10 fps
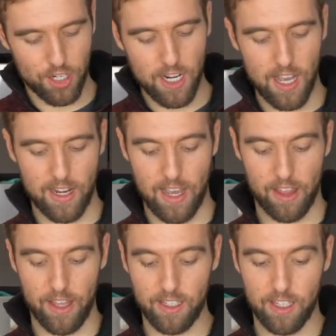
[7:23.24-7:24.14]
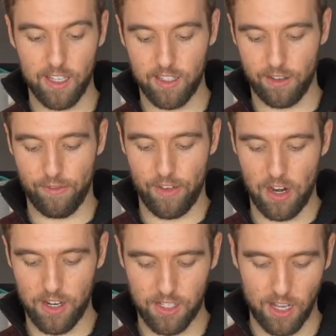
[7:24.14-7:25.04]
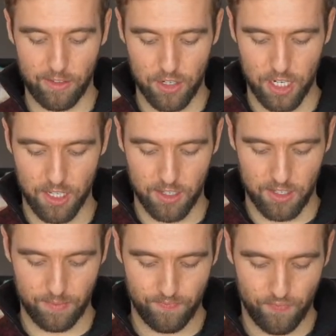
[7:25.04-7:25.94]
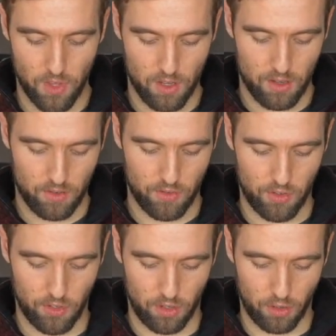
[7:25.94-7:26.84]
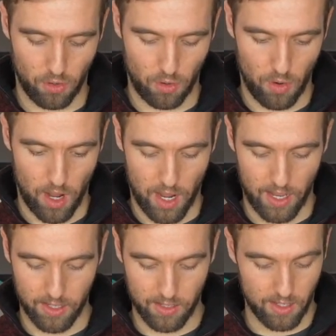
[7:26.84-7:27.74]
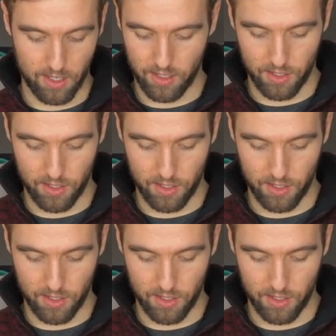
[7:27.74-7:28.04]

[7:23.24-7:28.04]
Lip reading: nut. Now this is a very soft cheese. So I see this